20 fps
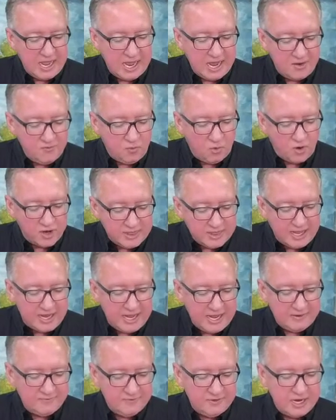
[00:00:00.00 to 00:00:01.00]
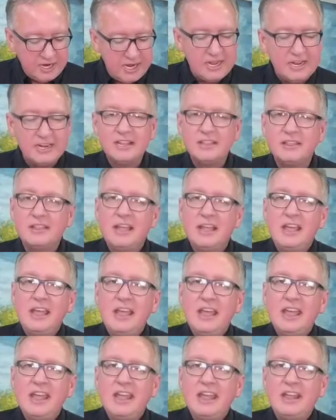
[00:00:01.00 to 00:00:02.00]
of what they have done and,
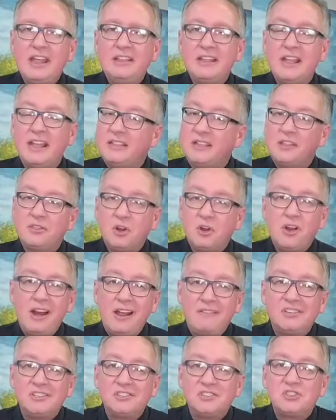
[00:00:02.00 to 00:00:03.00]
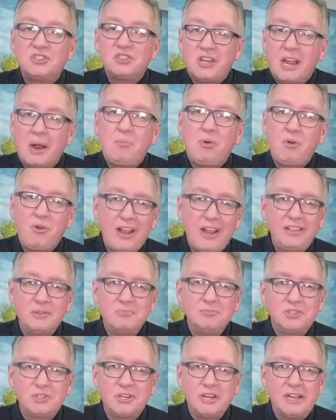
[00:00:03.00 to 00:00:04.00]
and, and that they're going to have to separate
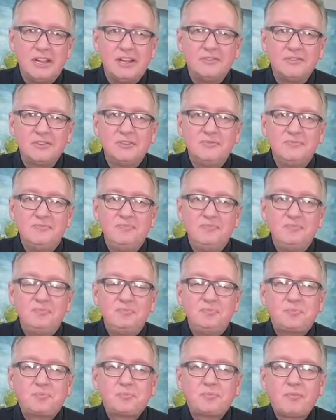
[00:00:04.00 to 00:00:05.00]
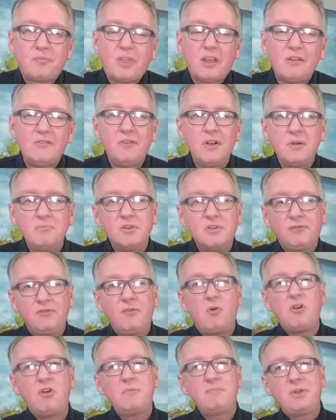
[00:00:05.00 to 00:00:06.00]
themselves from the
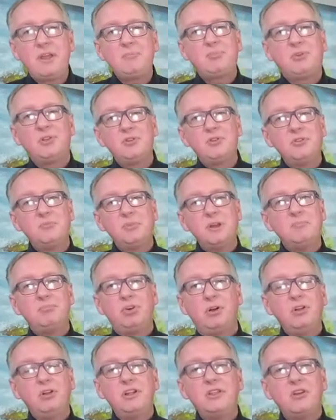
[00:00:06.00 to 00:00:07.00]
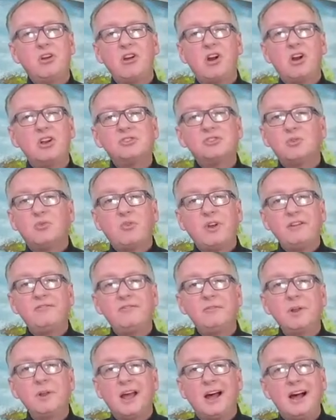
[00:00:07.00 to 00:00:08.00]
foreign people who have been pulling their hearts away
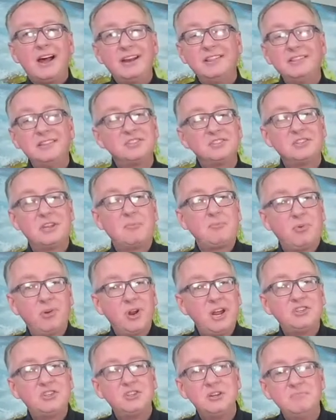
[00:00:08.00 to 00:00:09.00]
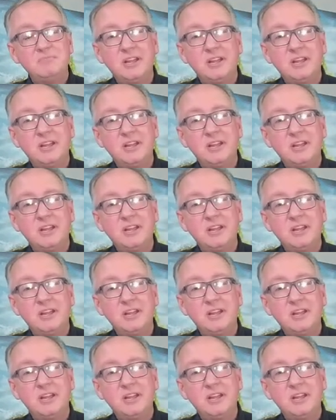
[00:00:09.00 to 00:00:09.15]
from God. And this separation